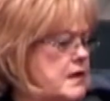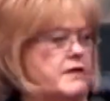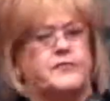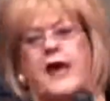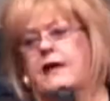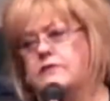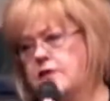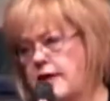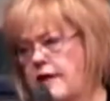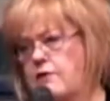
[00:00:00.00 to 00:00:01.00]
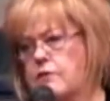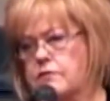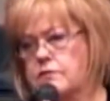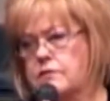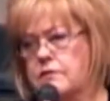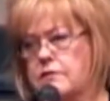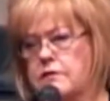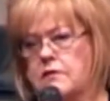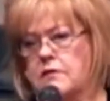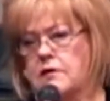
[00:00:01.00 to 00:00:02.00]
a thousand acres
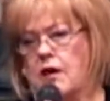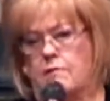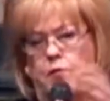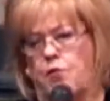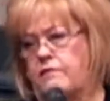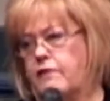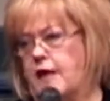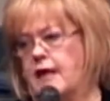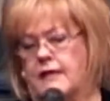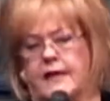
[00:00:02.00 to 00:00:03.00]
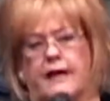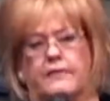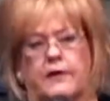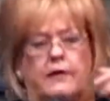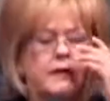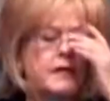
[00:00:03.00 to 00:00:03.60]
or more of land down there